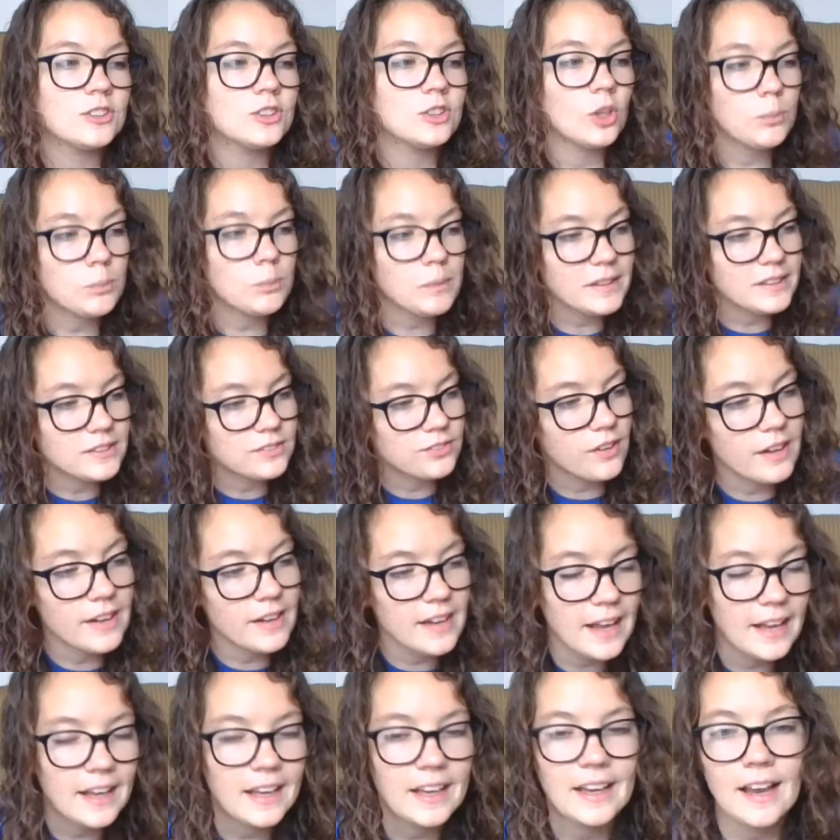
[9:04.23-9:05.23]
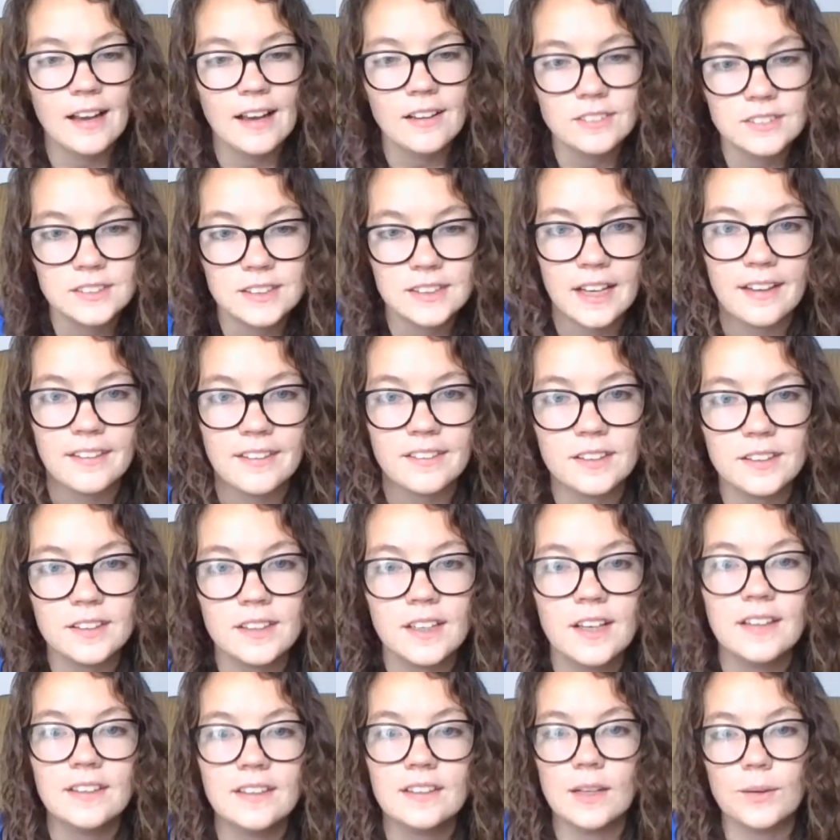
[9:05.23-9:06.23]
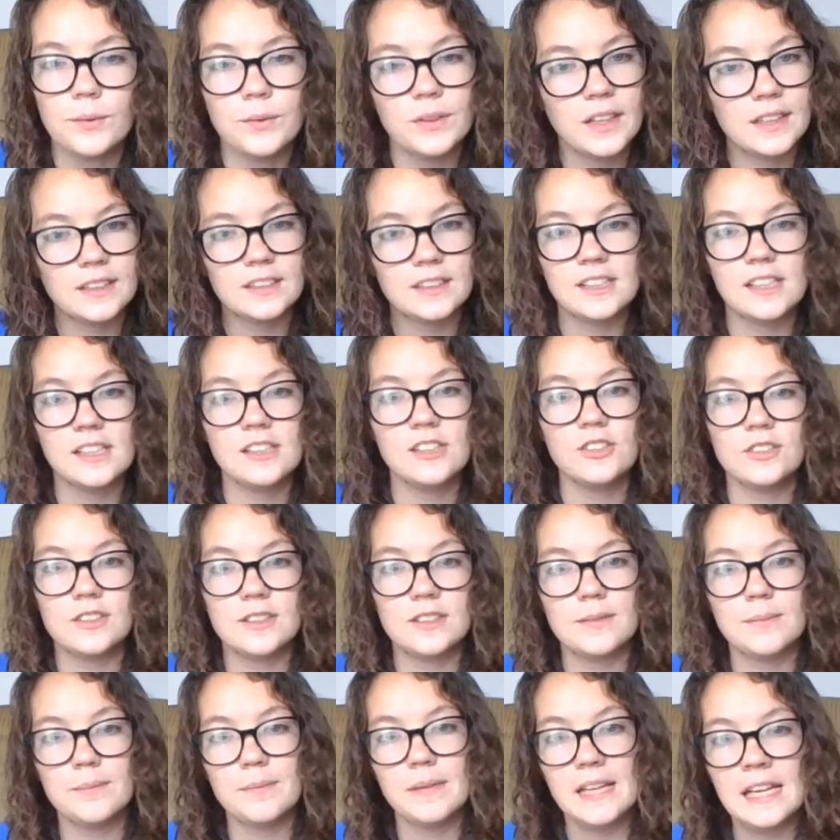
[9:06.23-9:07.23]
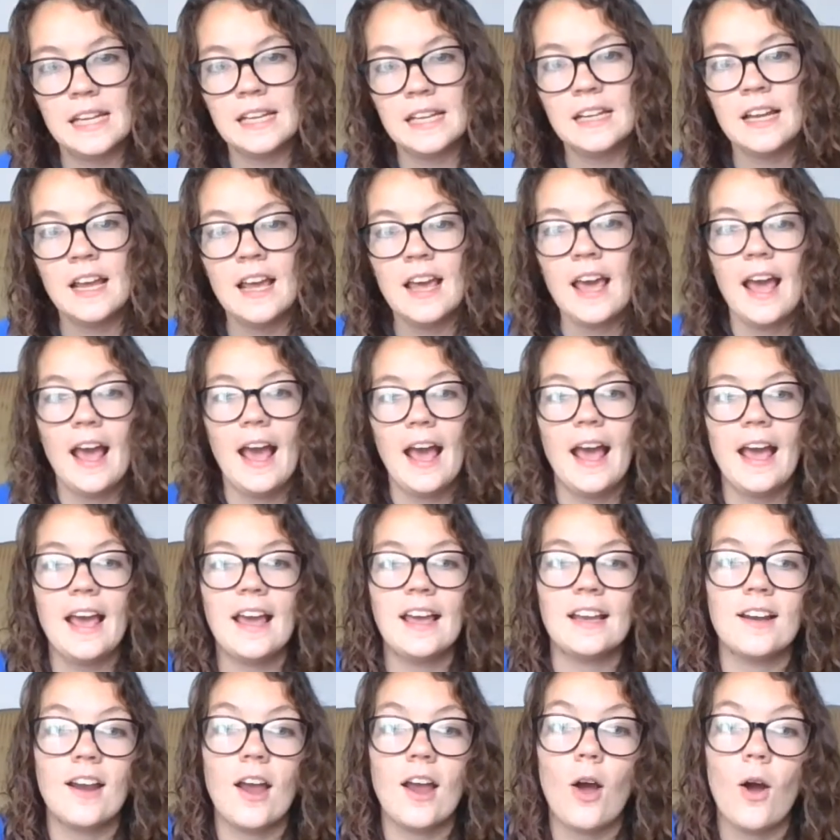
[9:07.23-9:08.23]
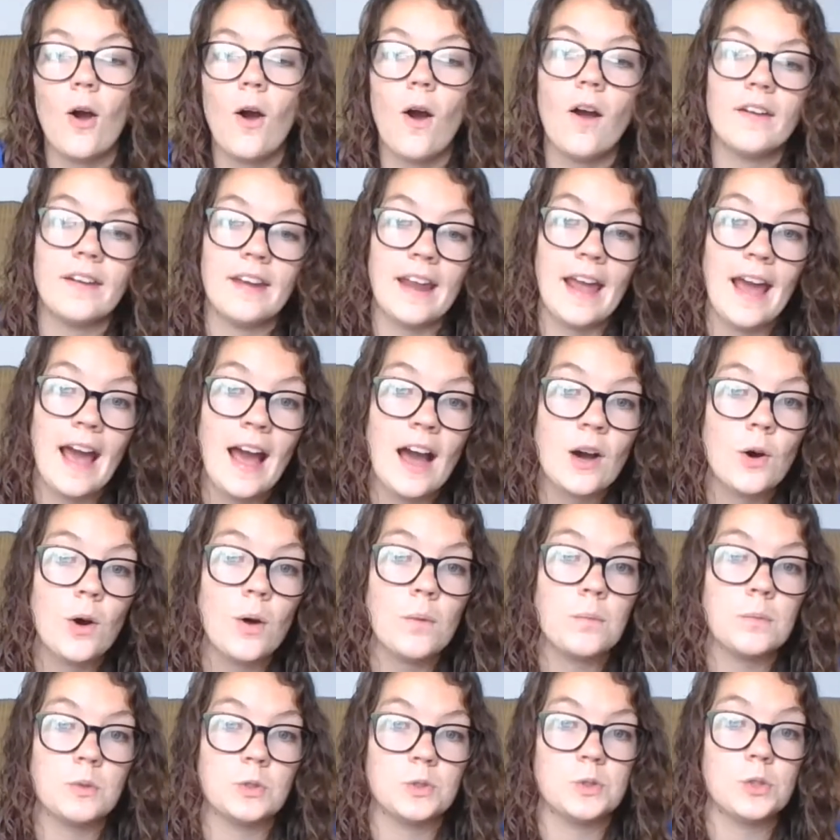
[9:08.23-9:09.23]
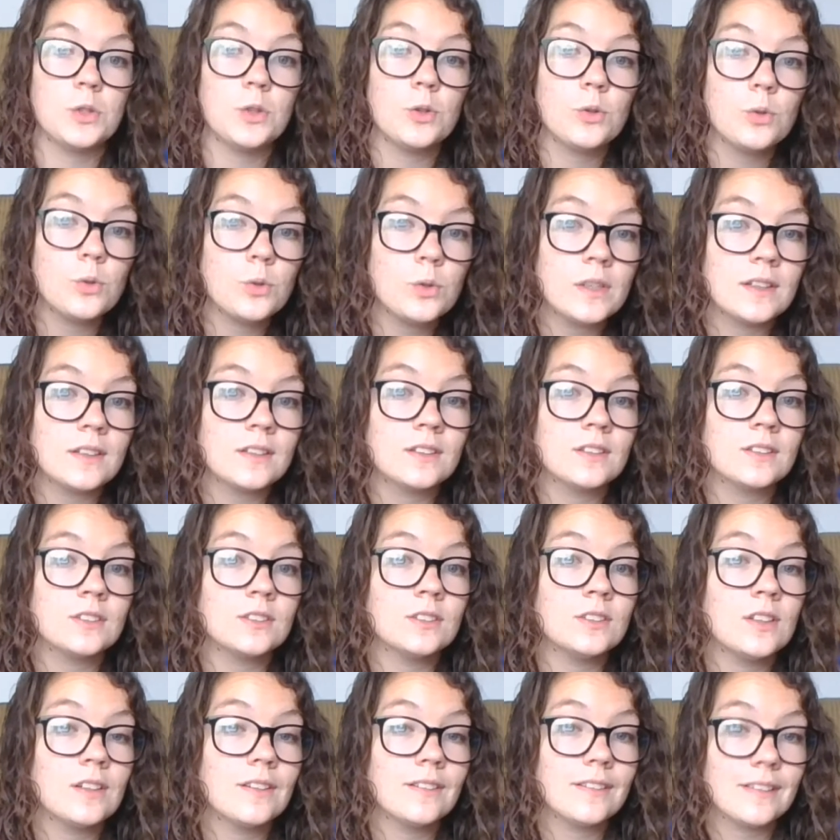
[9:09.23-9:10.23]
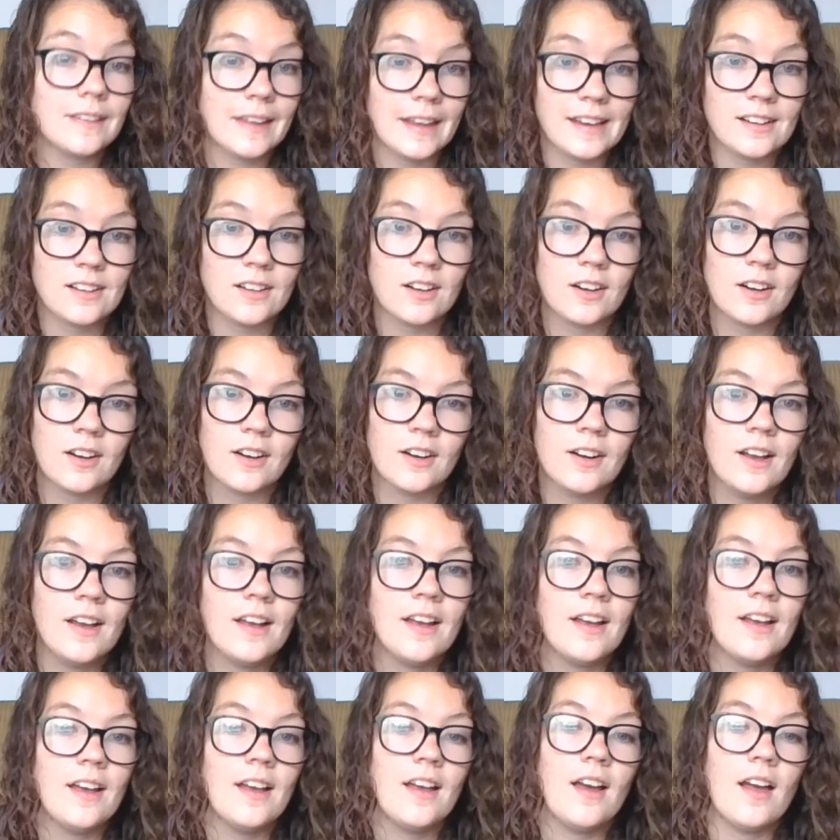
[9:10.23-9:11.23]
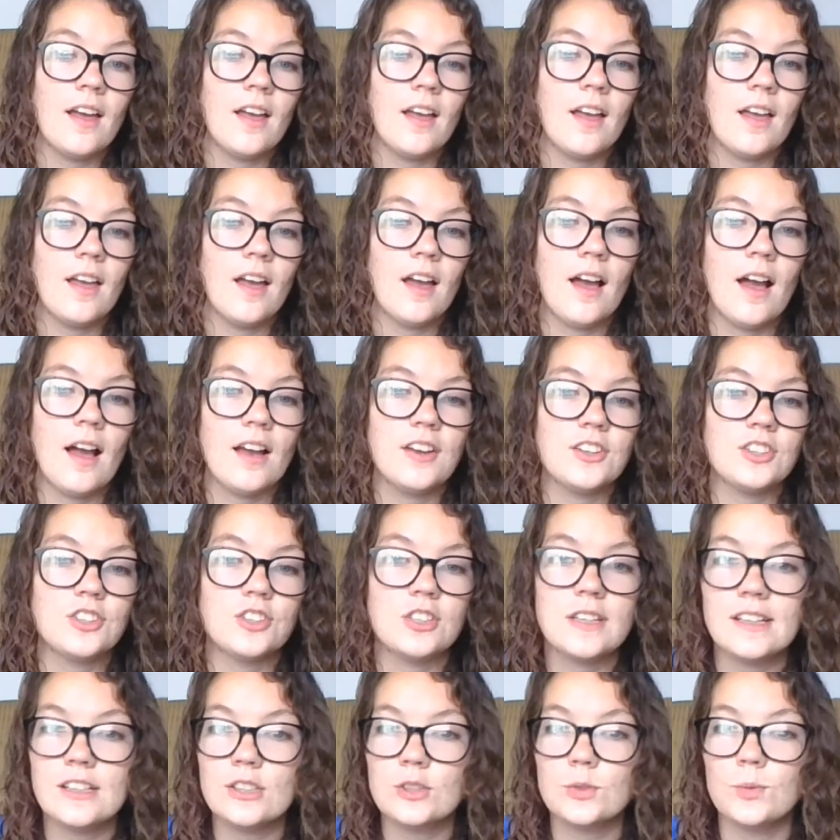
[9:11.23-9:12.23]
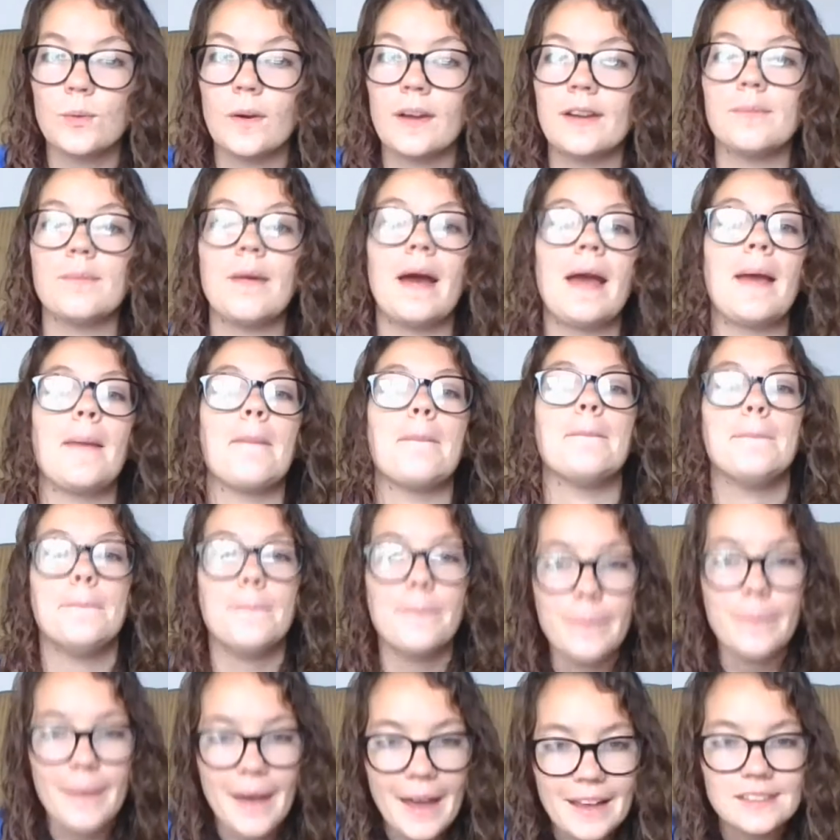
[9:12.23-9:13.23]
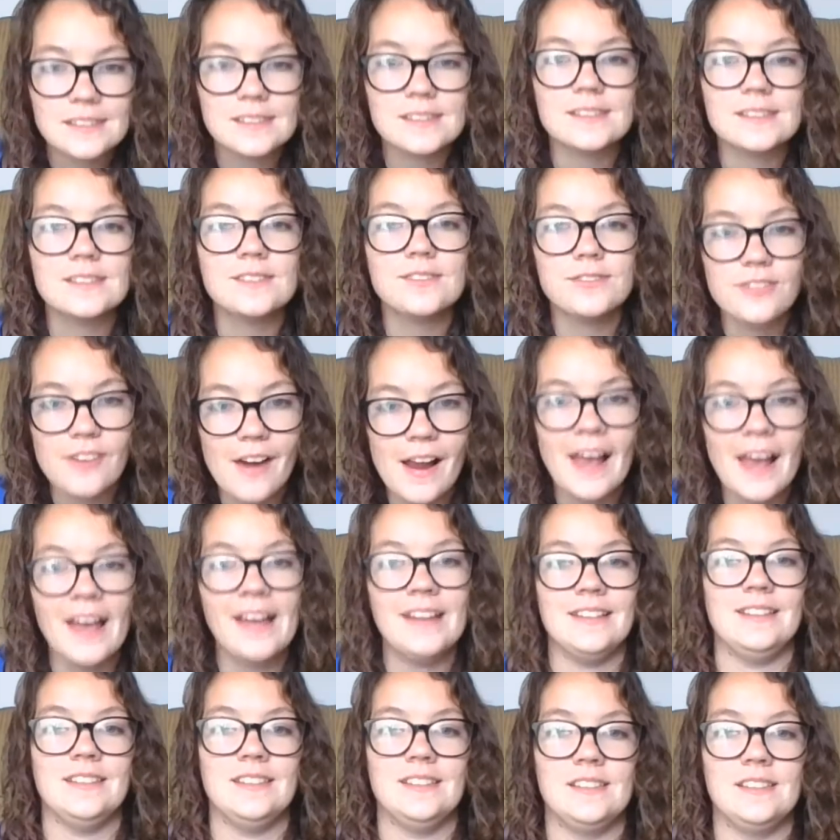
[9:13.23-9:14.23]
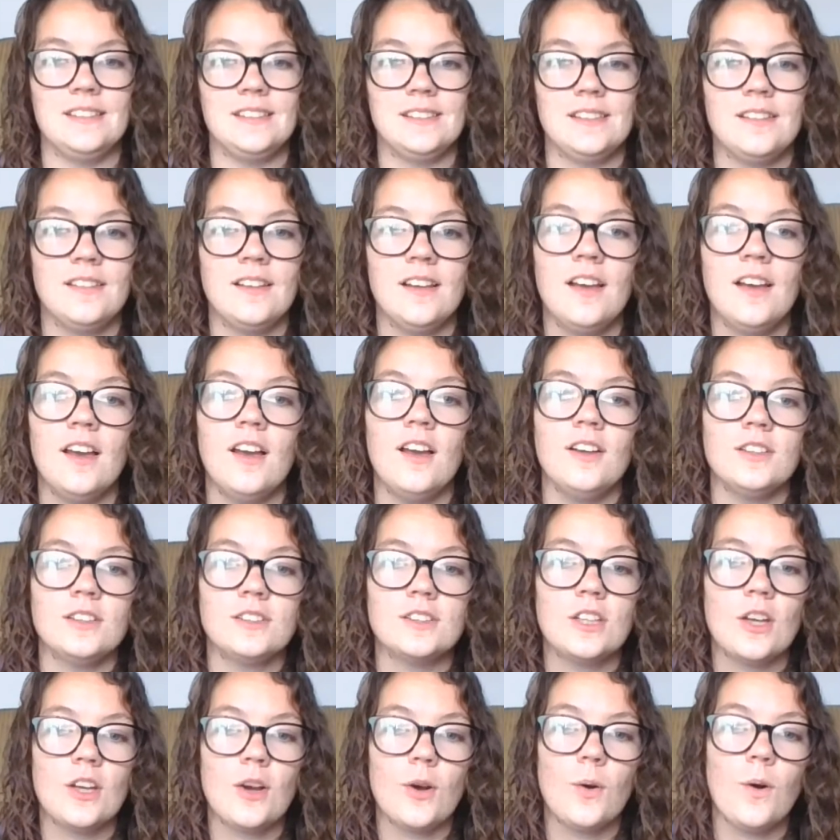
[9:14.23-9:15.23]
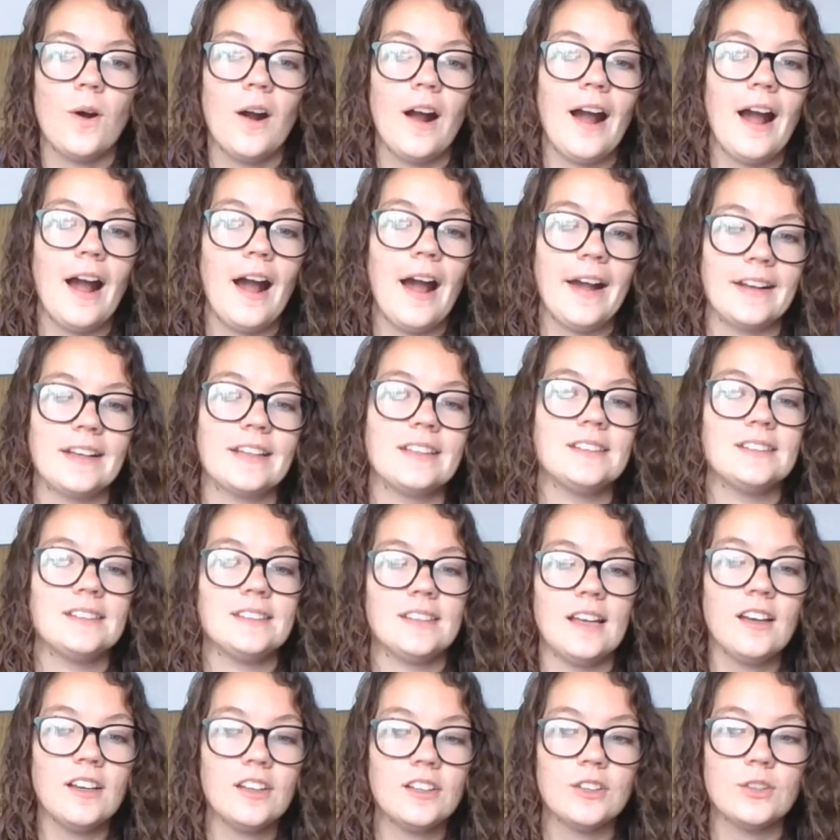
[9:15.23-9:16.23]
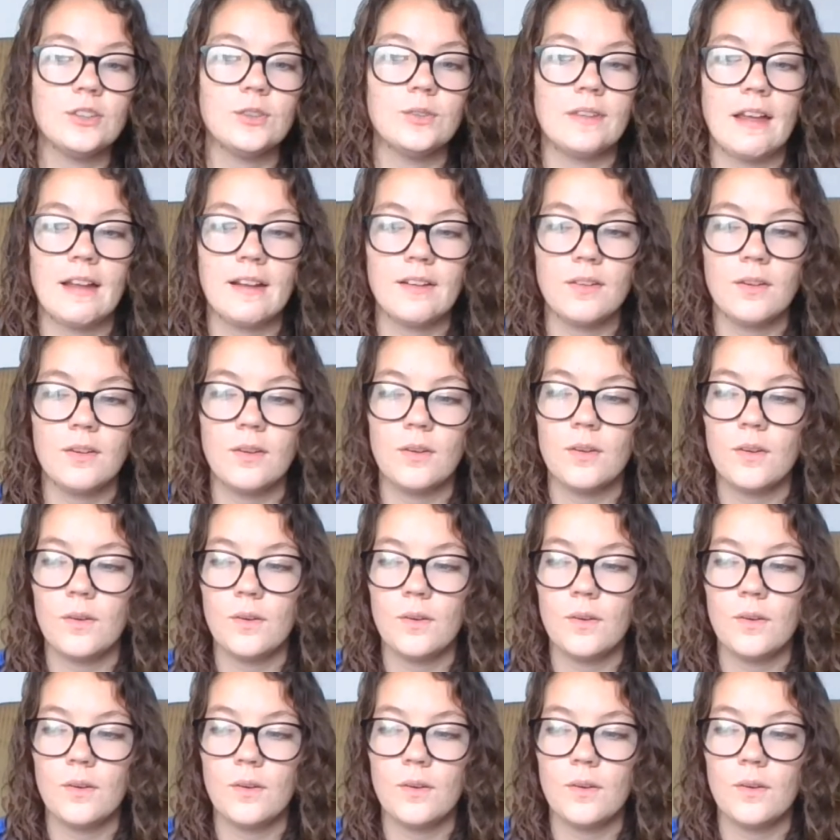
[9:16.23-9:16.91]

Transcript: so much fun hanging out together that we continued to meet. And now, almost 2 years later, she is one of my best friends. So I can tell you that